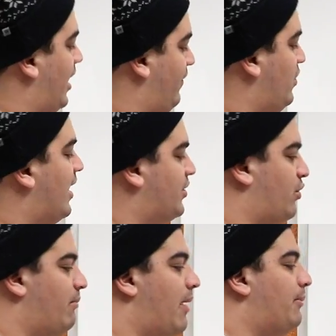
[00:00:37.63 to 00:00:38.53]
If you guys
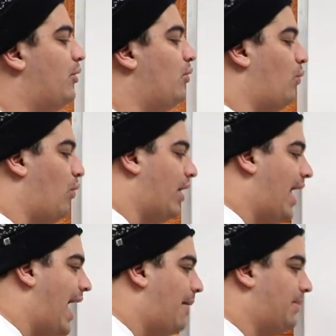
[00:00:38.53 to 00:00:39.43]
remember what
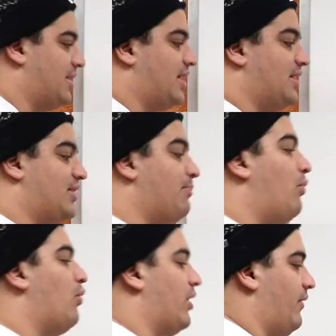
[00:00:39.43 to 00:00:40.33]
happens, because it's
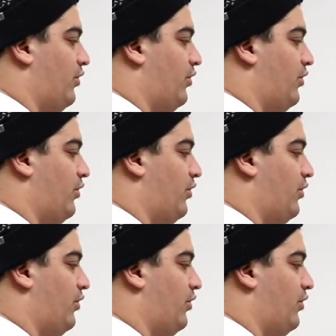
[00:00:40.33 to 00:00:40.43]
important.